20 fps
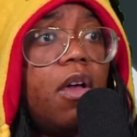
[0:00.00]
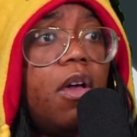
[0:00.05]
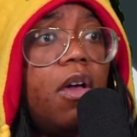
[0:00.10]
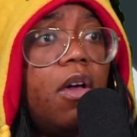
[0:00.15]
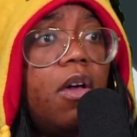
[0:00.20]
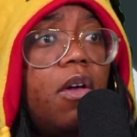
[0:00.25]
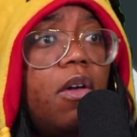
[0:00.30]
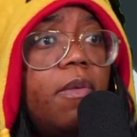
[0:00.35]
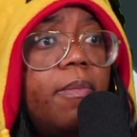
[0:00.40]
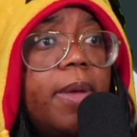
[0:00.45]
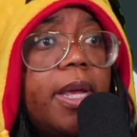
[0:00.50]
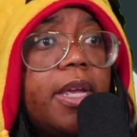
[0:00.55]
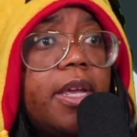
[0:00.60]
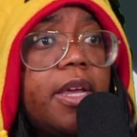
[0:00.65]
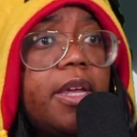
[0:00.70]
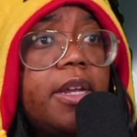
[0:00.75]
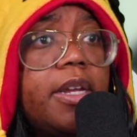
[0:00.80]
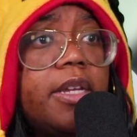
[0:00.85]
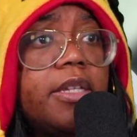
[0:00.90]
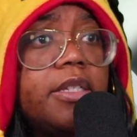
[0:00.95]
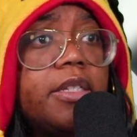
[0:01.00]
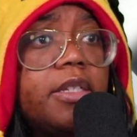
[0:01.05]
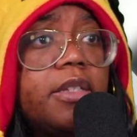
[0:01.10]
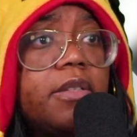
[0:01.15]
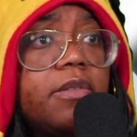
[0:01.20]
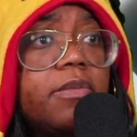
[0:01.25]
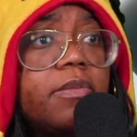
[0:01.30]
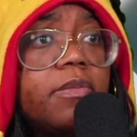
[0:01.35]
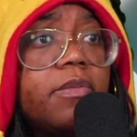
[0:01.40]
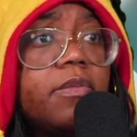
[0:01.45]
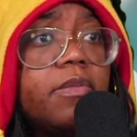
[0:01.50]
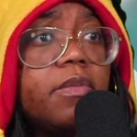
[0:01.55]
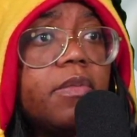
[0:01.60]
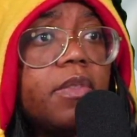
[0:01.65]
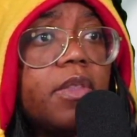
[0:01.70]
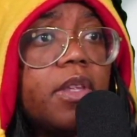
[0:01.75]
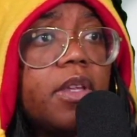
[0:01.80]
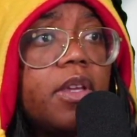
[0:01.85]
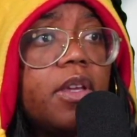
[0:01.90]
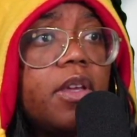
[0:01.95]
Oh my goodness.
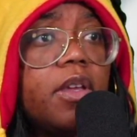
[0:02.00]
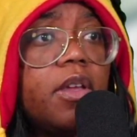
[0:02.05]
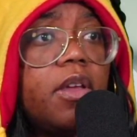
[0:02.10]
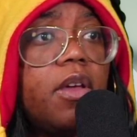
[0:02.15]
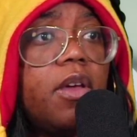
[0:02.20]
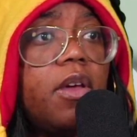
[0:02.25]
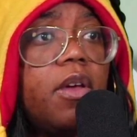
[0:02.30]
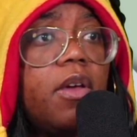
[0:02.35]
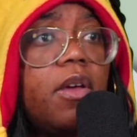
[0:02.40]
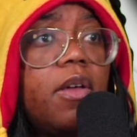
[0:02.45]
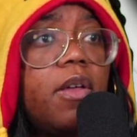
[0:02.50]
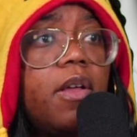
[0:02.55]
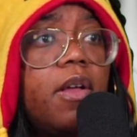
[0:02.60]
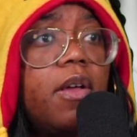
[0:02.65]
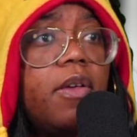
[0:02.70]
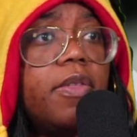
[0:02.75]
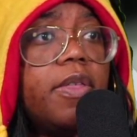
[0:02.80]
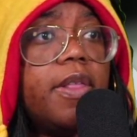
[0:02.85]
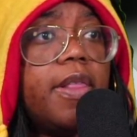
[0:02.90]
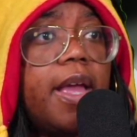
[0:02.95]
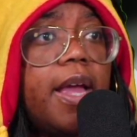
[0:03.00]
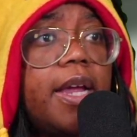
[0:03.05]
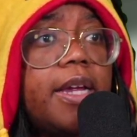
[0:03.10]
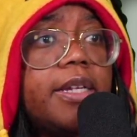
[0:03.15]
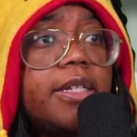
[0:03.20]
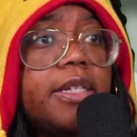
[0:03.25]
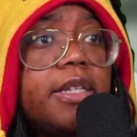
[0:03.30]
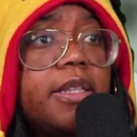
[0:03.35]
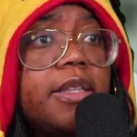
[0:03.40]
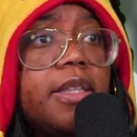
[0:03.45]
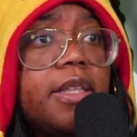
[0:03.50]
Oh, the light.